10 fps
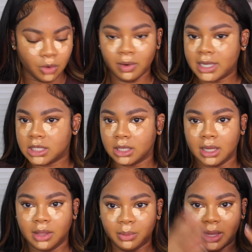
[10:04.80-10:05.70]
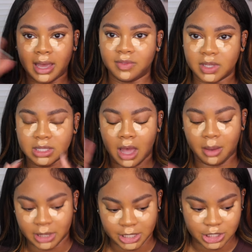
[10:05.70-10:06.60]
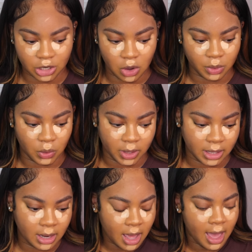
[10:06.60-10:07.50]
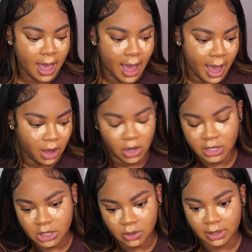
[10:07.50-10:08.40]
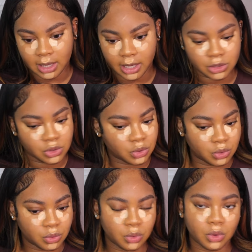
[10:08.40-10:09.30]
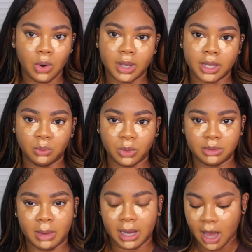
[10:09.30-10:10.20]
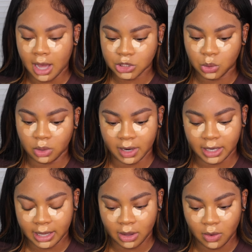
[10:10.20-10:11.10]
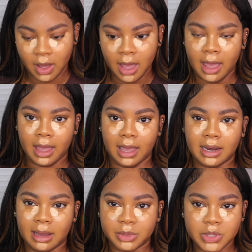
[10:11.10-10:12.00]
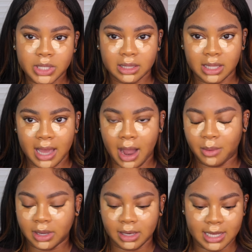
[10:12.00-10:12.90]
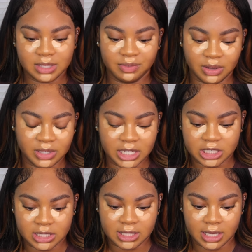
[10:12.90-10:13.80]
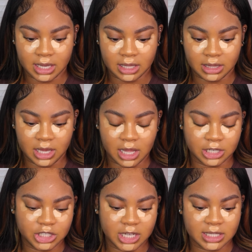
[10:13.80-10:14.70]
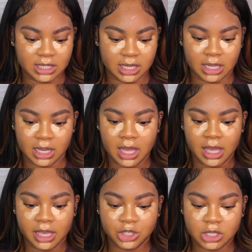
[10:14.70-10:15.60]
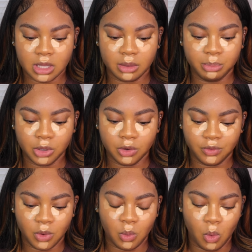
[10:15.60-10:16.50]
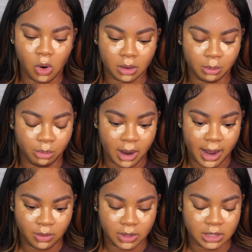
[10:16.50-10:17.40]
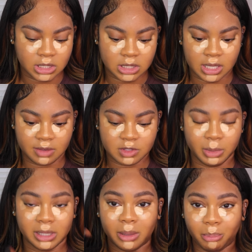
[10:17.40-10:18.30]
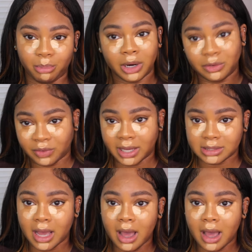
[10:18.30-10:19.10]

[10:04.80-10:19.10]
Right, so now that we have this combination going on, I also like to go in with my contour right now. And I'm using the Hourglass foundation stick in the color Chestnut. It's just a beautiful warm brown and just gives me the perfect